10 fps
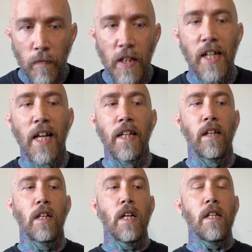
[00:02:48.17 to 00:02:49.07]
And
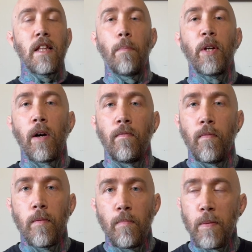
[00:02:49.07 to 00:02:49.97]
that
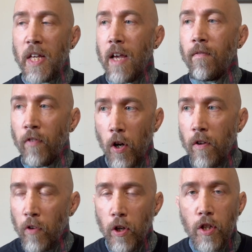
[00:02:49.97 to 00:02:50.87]
became
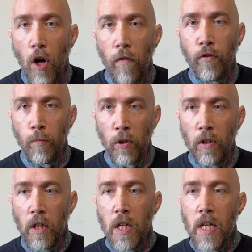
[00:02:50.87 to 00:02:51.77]
very, very comfortable.
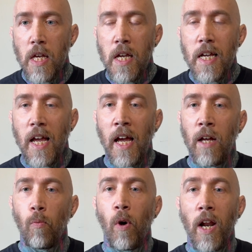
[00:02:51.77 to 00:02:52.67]

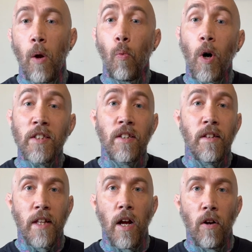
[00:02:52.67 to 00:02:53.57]
And when I
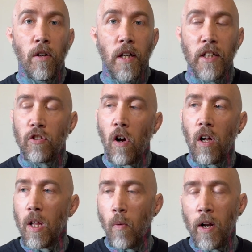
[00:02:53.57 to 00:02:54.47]
wasn't there, it's
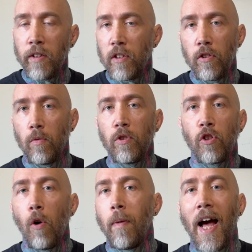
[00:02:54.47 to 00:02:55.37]
all I wanted to do was
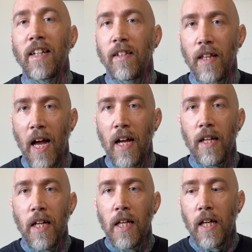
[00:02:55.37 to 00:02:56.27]
go back to that
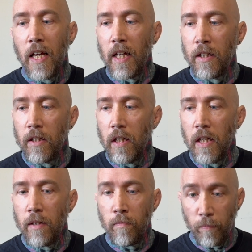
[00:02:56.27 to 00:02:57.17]

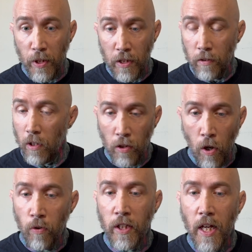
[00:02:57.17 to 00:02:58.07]
and be
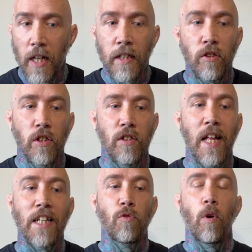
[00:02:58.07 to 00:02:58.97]
alone again. And just
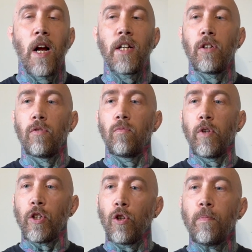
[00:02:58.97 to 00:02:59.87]
that's where I could
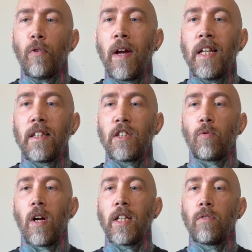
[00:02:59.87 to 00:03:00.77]
recuperate, that's
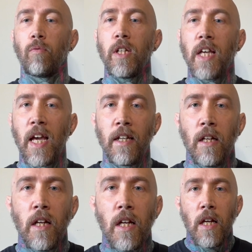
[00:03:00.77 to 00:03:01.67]
where I could regain
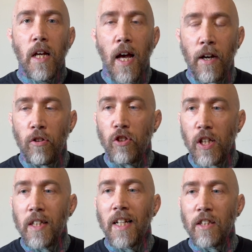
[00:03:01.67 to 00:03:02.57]

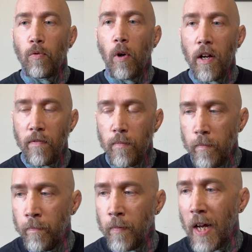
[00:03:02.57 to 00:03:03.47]
energy, and that's where
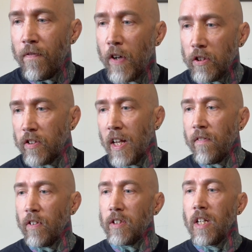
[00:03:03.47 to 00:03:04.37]
I felt
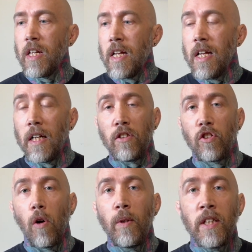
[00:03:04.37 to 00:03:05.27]
safest. And
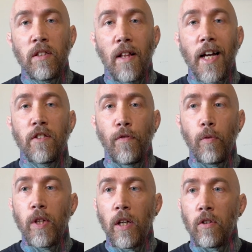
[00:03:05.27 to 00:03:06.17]
so in these last few
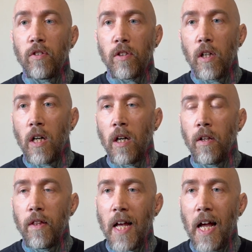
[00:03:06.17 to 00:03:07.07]
years,
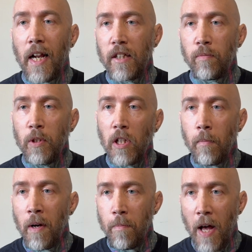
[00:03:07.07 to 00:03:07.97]
that has become
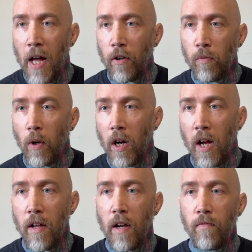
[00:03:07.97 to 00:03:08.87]
my pattern where
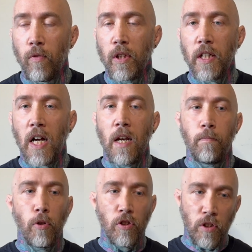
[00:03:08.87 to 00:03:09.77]
I've really kind of
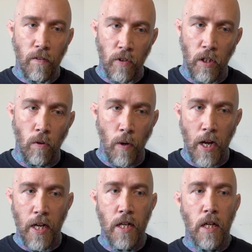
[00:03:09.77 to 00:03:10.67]
pushed everything
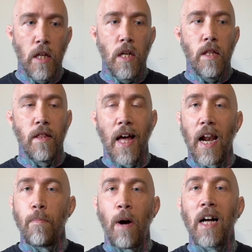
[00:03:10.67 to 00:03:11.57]
away that
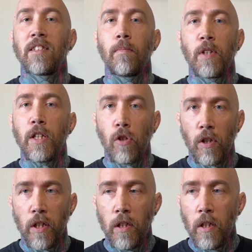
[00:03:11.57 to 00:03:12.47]
I possibly
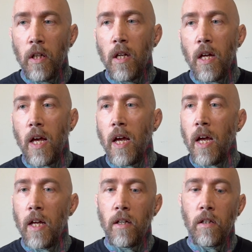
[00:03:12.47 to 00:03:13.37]
could
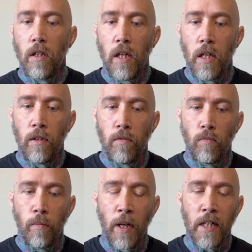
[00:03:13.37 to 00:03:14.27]
and
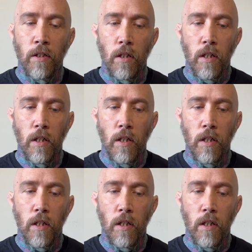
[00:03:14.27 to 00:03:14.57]
remained